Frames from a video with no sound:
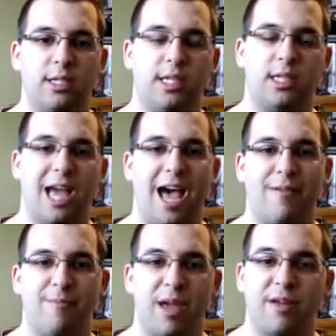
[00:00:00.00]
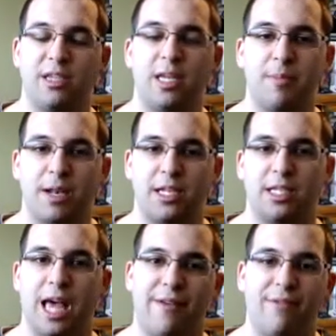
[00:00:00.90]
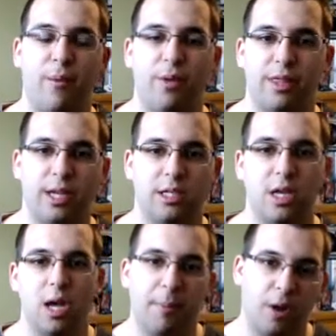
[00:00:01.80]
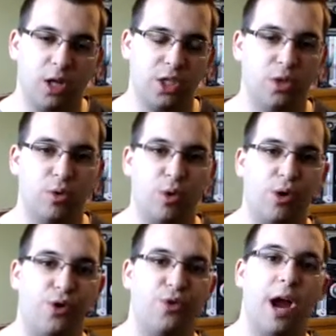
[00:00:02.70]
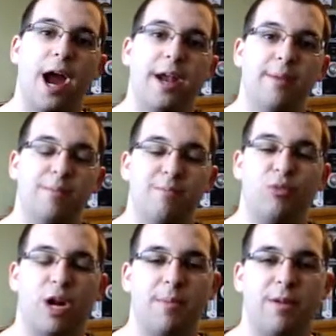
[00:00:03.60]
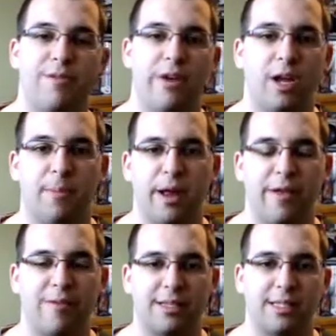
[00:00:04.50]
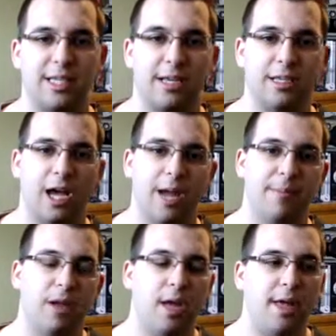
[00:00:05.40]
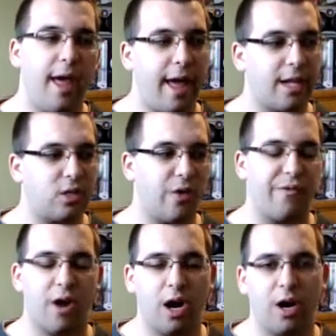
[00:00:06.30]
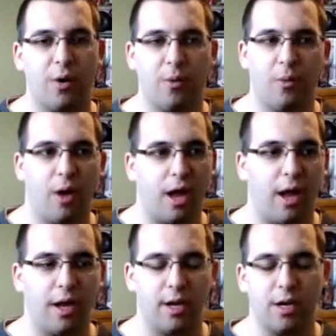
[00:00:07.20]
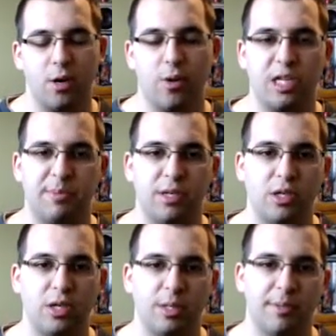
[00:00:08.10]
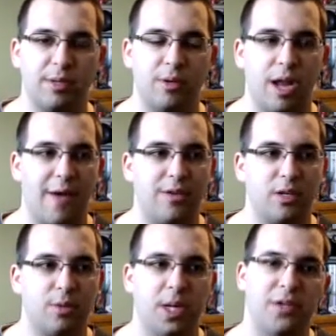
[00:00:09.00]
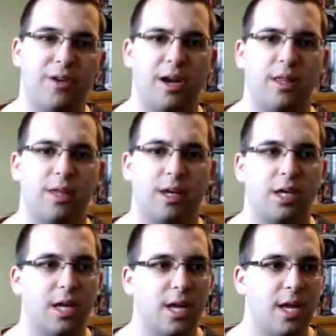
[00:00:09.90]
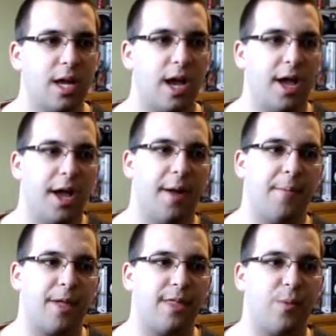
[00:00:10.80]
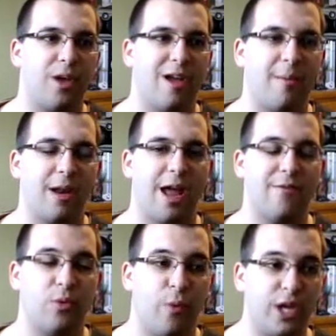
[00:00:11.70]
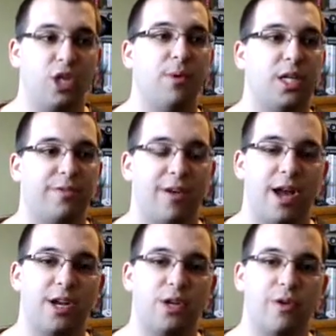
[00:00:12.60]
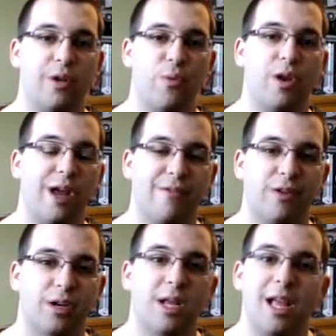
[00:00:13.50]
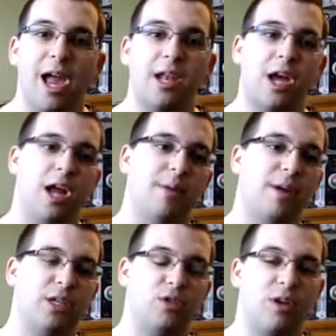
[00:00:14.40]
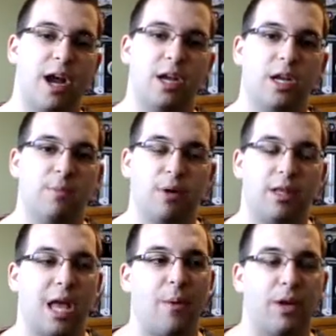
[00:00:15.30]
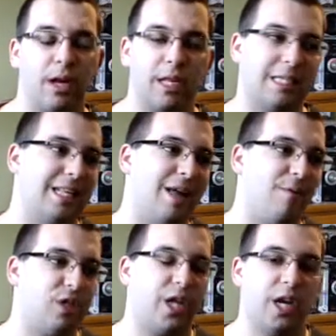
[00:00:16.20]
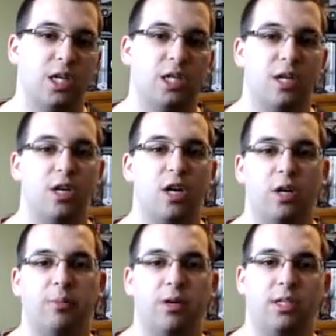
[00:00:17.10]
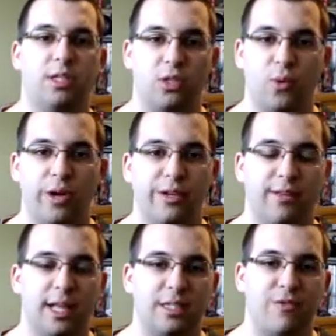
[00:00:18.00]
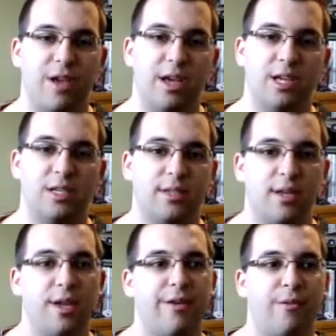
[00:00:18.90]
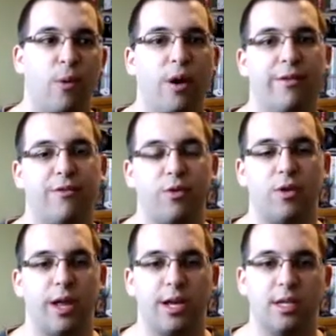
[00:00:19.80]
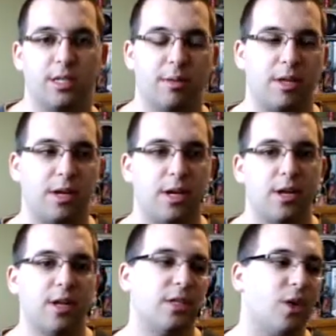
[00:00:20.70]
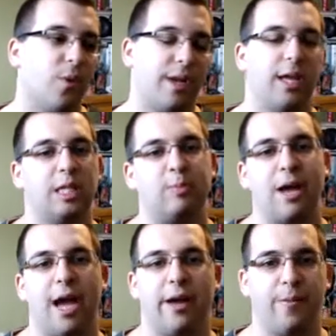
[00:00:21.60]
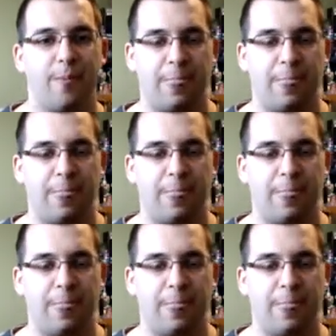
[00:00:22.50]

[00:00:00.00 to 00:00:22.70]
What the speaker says: just to make a team and just have fun with it, but also grind and try to be very competitive at the same time. And so far, it's been having too much fun. I think we have been having way too much fun doing whatever and not much grinding. But that will, like I said, that will change. Urburst is going to Las Vegas for a few days, I think. So when he comes back,